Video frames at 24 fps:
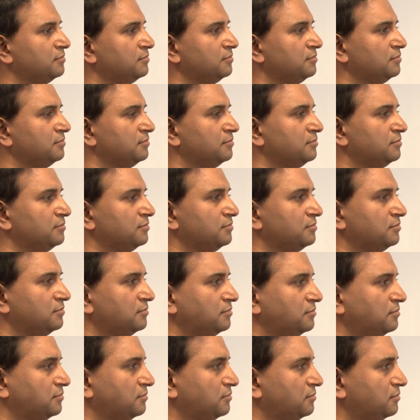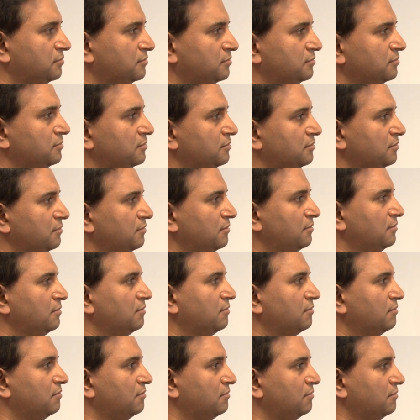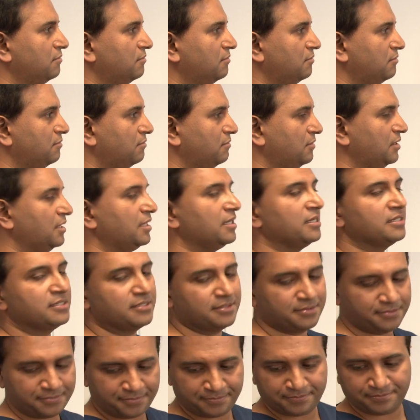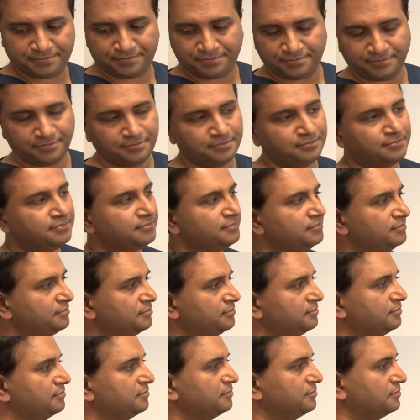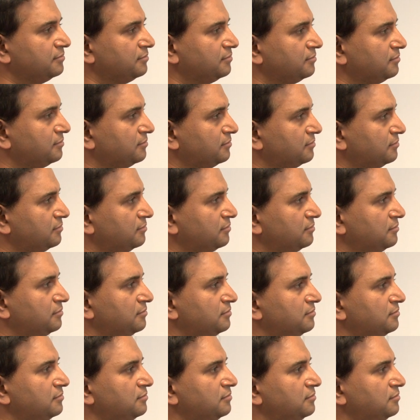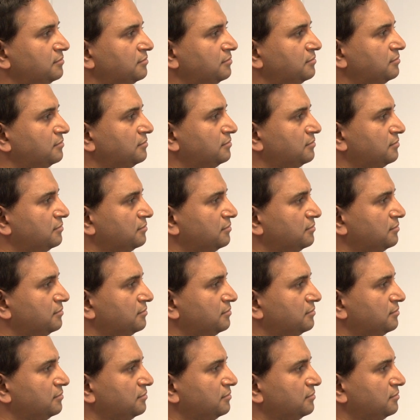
This person isn't speaking.